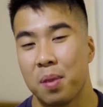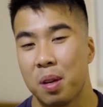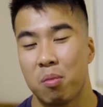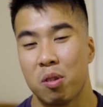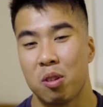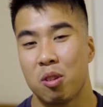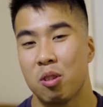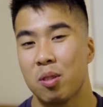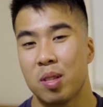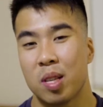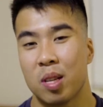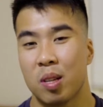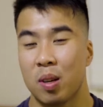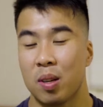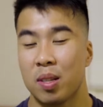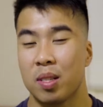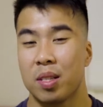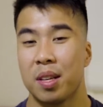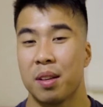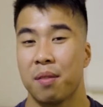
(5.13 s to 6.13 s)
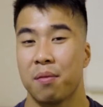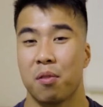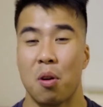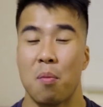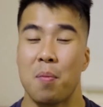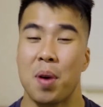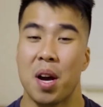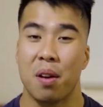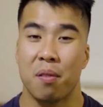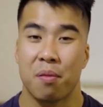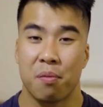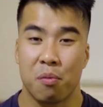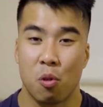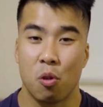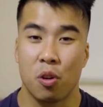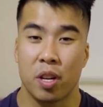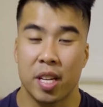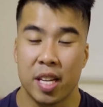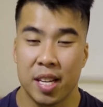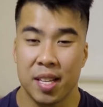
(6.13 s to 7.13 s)
been producing content for about
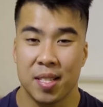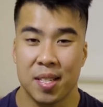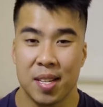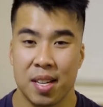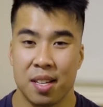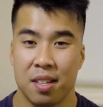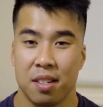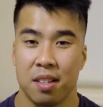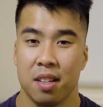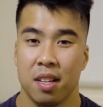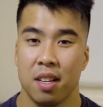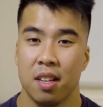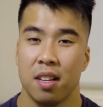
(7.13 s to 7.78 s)
4 years now.